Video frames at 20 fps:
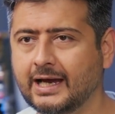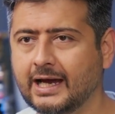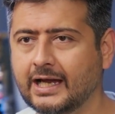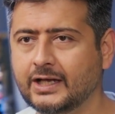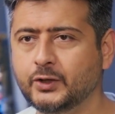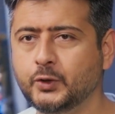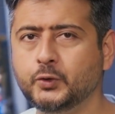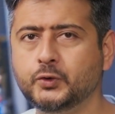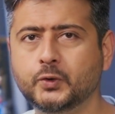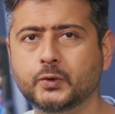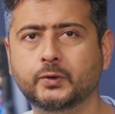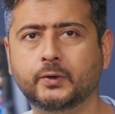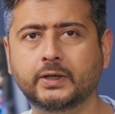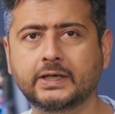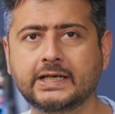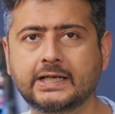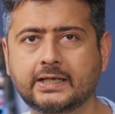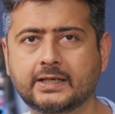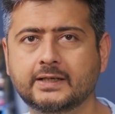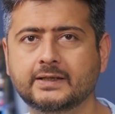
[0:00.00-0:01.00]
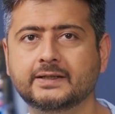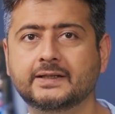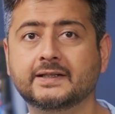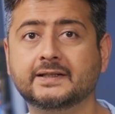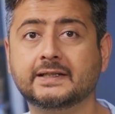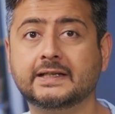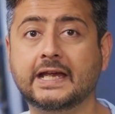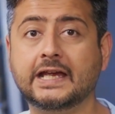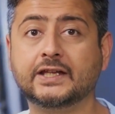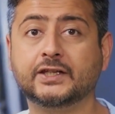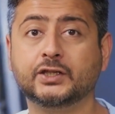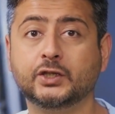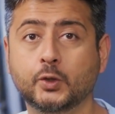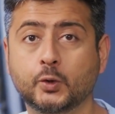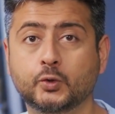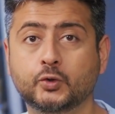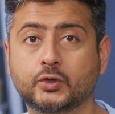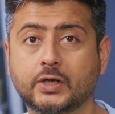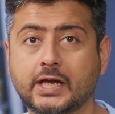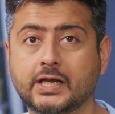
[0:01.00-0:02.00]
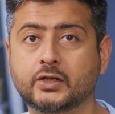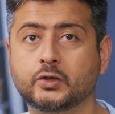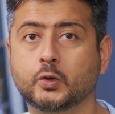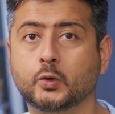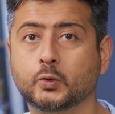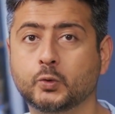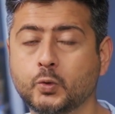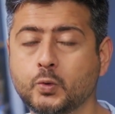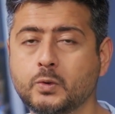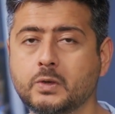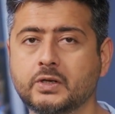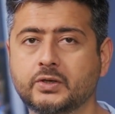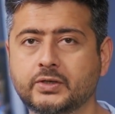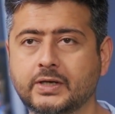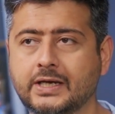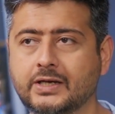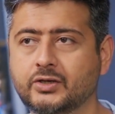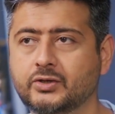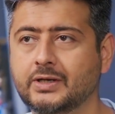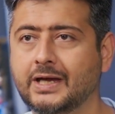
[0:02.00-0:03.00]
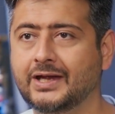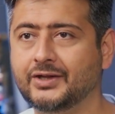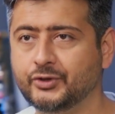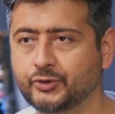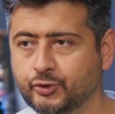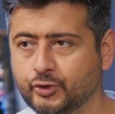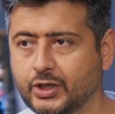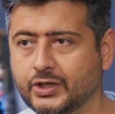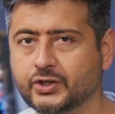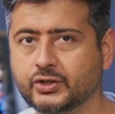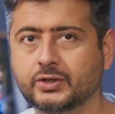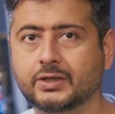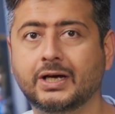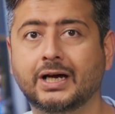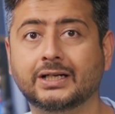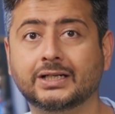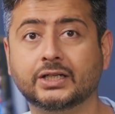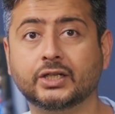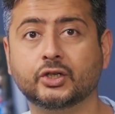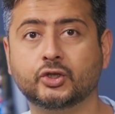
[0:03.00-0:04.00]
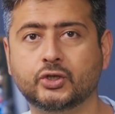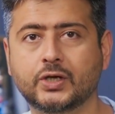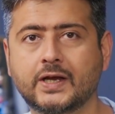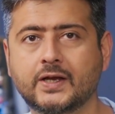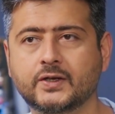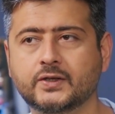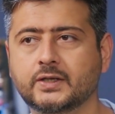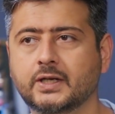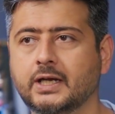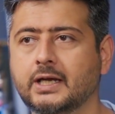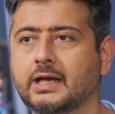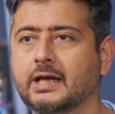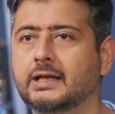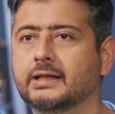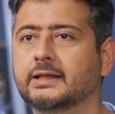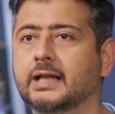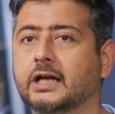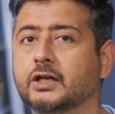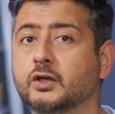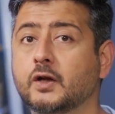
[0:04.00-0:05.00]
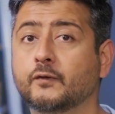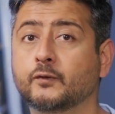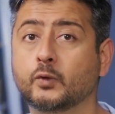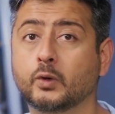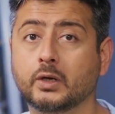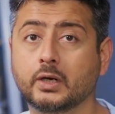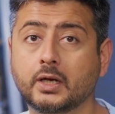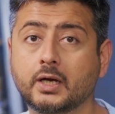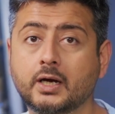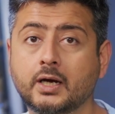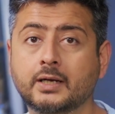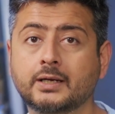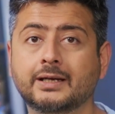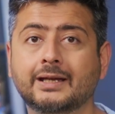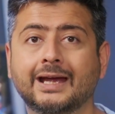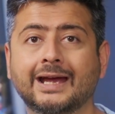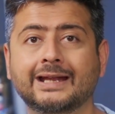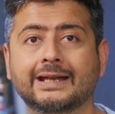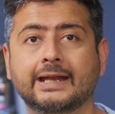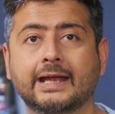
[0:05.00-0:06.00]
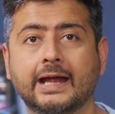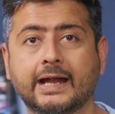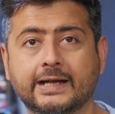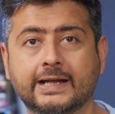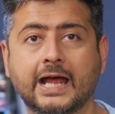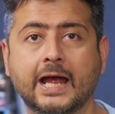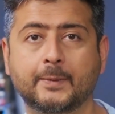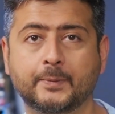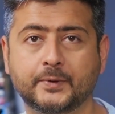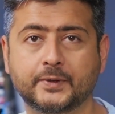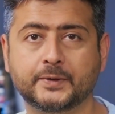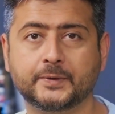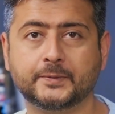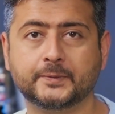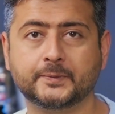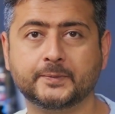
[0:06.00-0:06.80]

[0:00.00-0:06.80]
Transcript: And you should treat this SEO change or Google change as just another change that you have to learn and adapt.